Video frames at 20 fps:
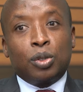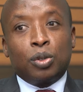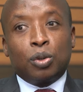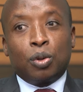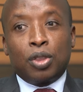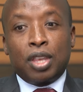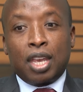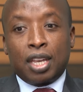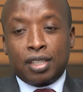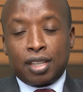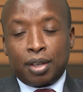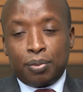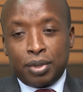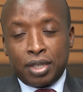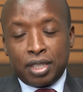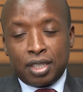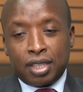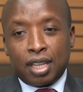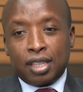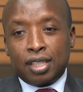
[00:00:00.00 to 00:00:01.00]
So there are some
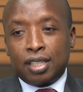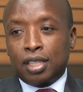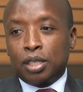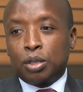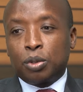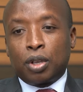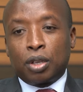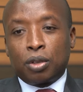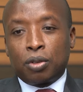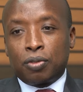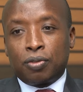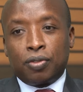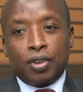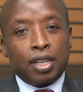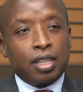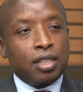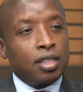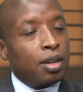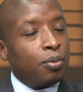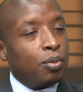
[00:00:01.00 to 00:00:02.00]
instances where you
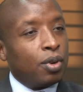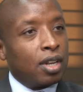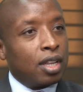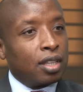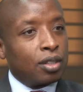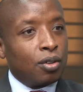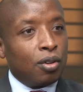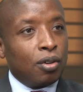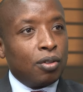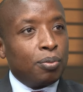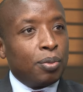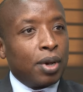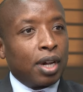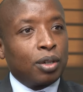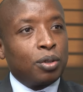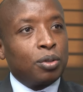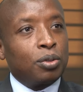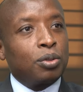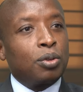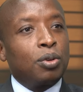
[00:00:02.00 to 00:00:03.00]
find someone has gone
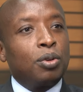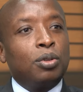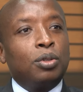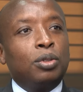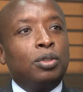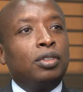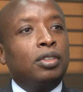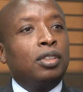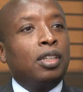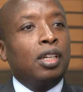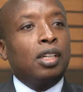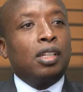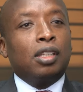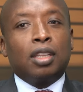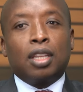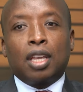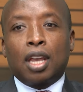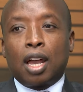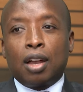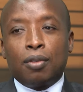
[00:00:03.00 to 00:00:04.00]
back to school,
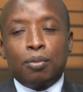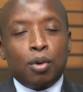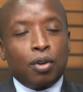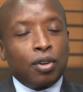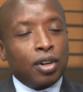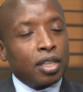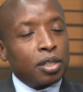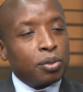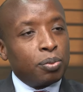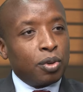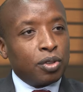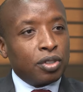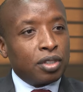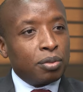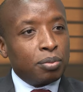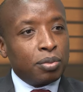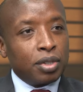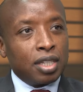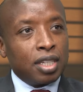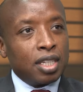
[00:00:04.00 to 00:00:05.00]
they have more
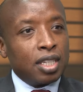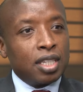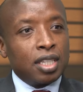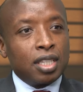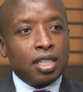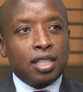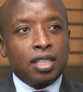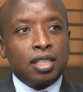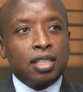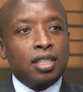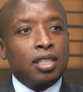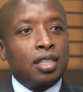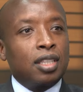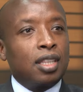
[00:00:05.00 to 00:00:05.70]
responsibilities,